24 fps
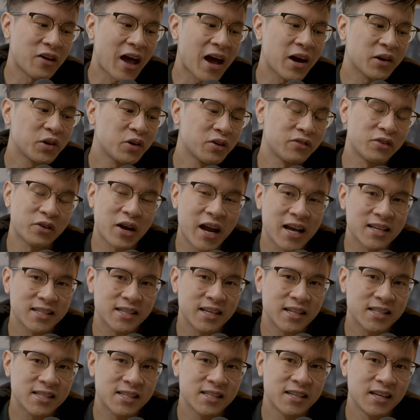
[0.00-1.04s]
value of their
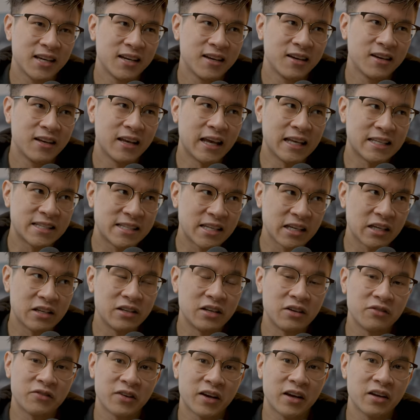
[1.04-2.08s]
assets is
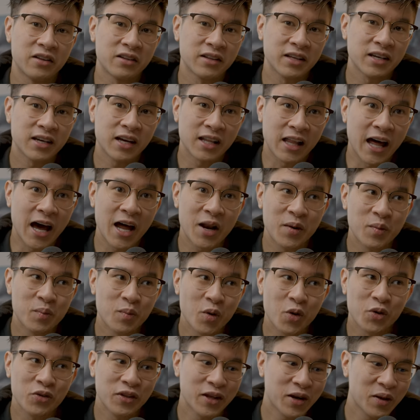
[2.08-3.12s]
significantly a lot
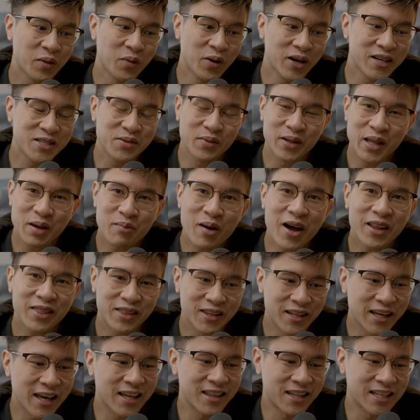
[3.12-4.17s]
more than it was when they bought
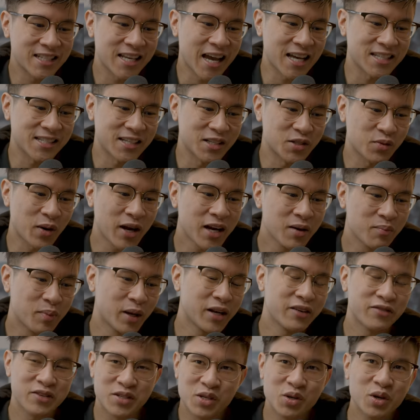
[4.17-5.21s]
the, these assets, right?
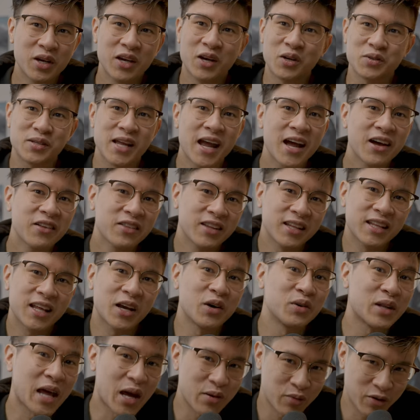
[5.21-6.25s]
But if Azuki goes down, then they
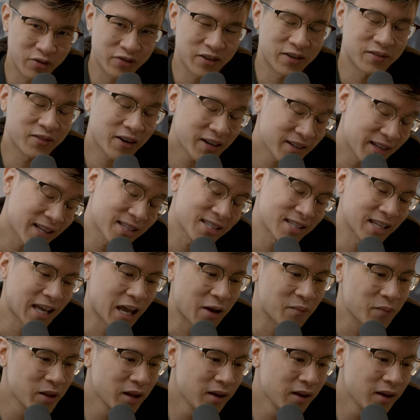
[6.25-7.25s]
go down with it, right? That's the game.